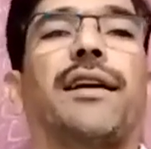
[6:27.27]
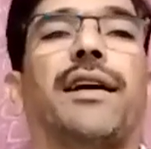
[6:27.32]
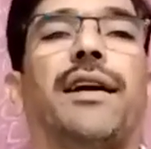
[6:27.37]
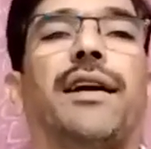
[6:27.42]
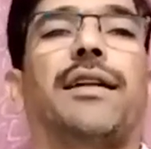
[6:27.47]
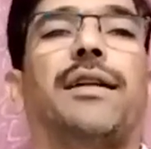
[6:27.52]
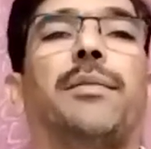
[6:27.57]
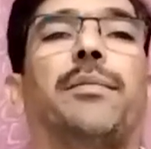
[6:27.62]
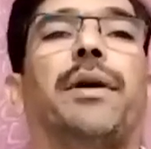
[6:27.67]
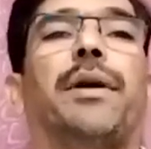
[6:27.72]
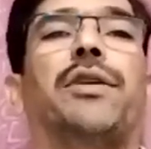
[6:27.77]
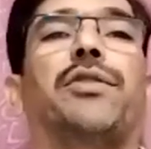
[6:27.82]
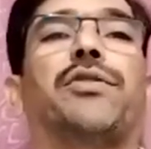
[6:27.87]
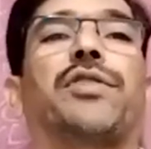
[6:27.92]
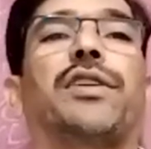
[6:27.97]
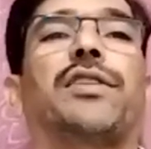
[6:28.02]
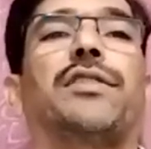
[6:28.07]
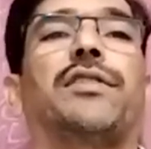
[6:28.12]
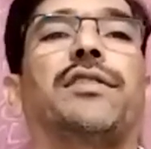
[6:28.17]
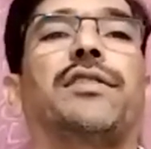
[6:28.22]
and
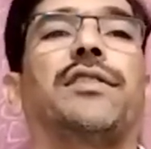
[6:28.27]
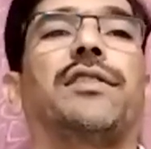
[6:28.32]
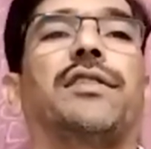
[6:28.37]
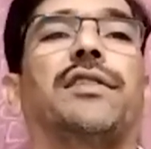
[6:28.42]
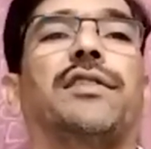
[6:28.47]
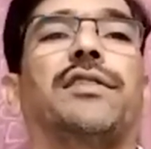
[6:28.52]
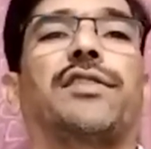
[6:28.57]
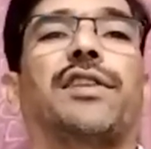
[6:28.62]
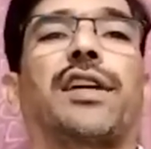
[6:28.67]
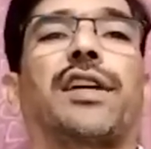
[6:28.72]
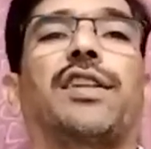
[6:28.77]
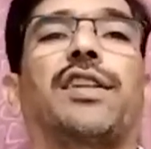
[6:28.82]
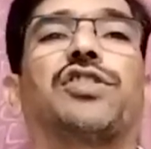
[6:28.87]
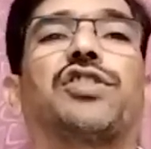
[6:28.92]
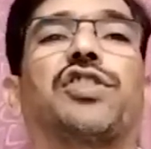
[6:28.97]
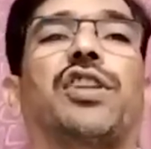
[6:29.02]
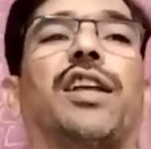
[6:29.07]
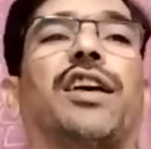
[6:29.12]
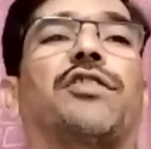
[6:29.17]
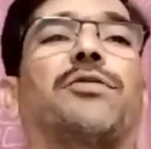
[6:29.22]
the
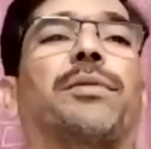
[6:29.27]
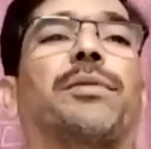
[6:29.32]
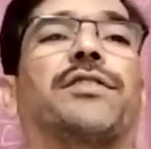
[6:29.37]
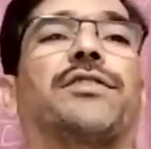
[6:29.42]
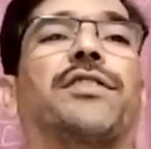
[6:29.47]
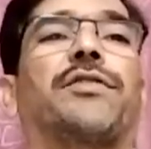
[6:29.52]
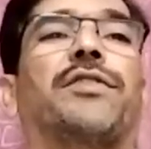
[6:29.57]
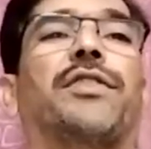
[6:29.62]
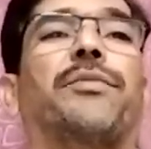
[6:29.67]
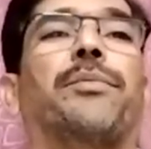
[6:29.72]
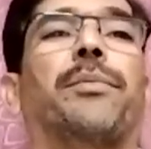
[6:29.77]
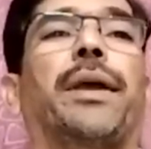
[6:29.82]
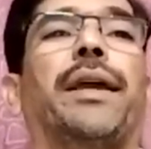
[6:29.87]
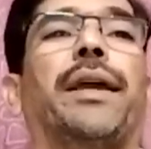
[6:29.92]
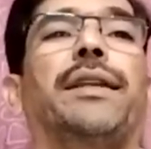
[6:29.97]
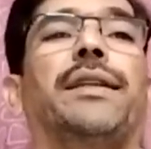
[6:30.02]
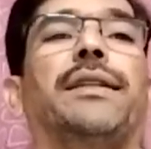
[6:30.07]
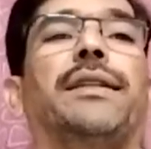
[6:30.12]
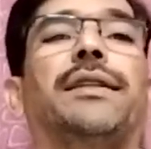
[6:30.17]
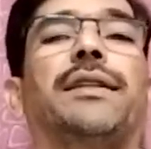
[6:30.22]
psychological aspects of the
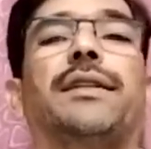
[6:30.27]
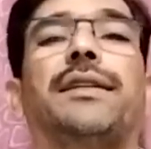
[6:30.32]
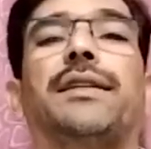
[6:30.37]
pain.